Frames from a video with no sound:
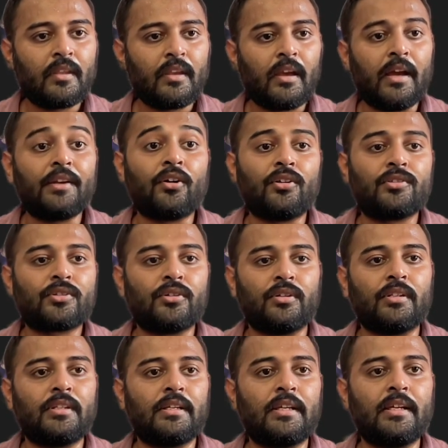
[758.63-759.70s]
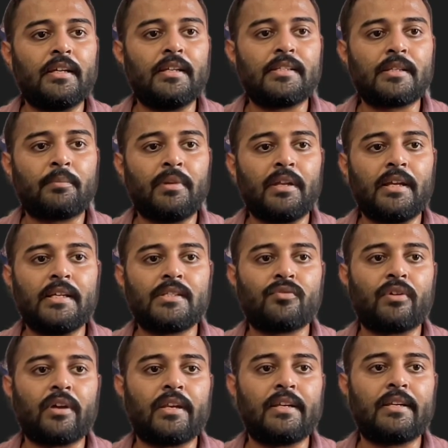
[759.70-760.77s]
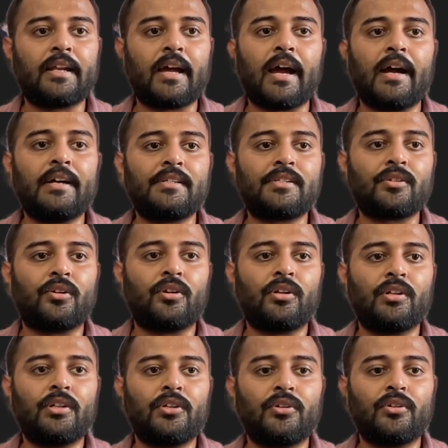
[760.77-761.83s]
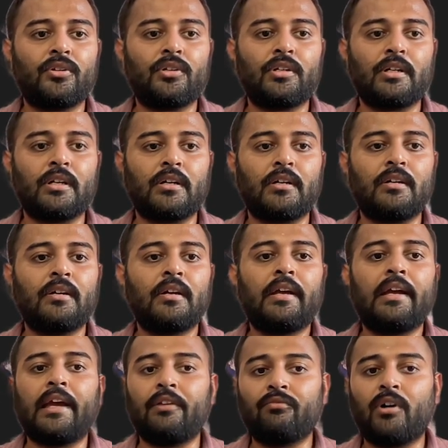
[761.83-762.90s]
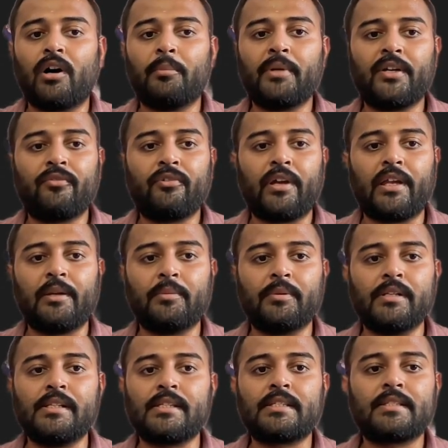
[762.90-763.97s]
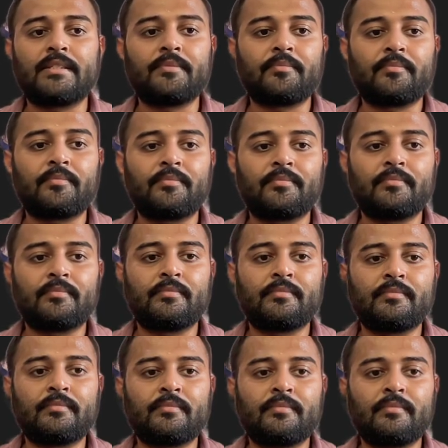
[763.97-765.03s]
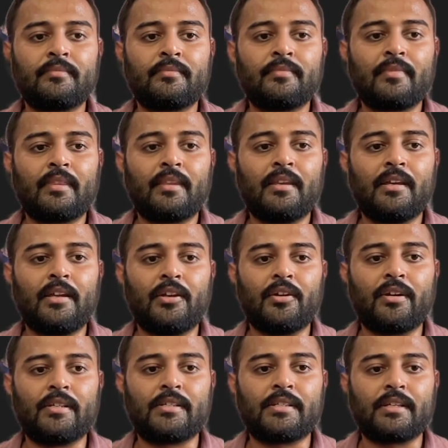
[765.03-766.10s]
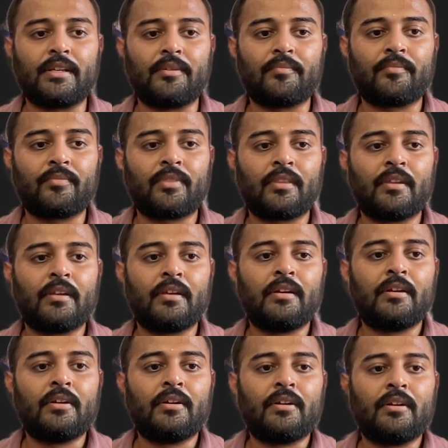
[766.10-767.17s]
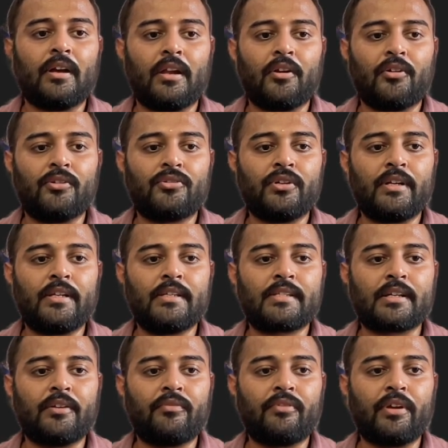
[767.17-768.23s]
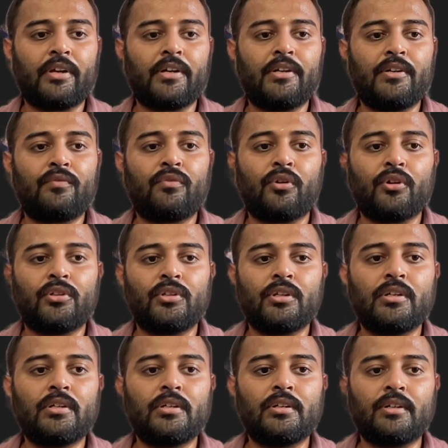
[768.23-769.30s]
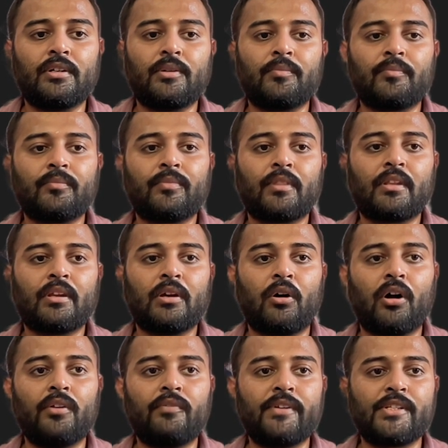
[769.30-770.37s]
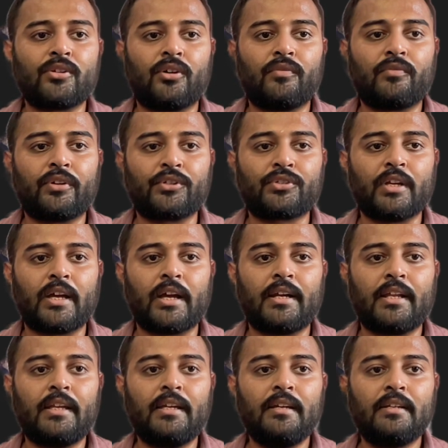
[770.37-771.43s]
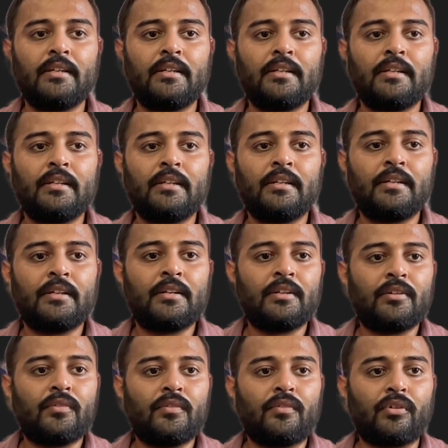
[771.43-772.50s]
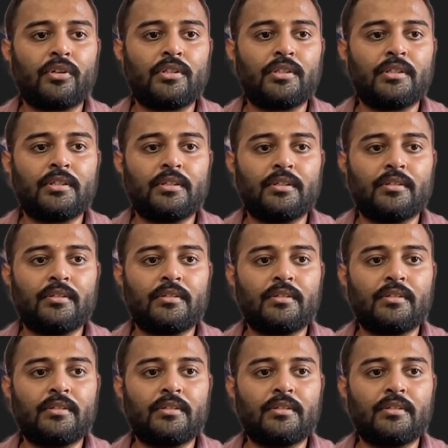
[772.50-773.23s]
And also here's a place where it adds all your environment variables. Here you can see. And also it is configured for the always on functionality for the